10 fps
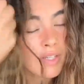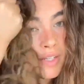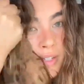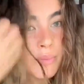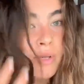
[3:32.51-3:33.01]

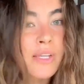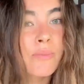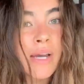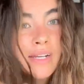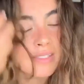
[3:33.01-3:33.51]
Already bringing
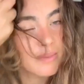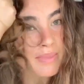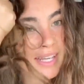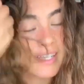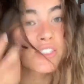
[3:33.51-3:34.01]
back some
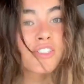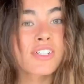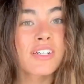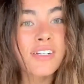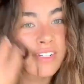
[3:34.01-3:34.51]

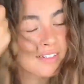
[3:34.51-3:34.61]
texture.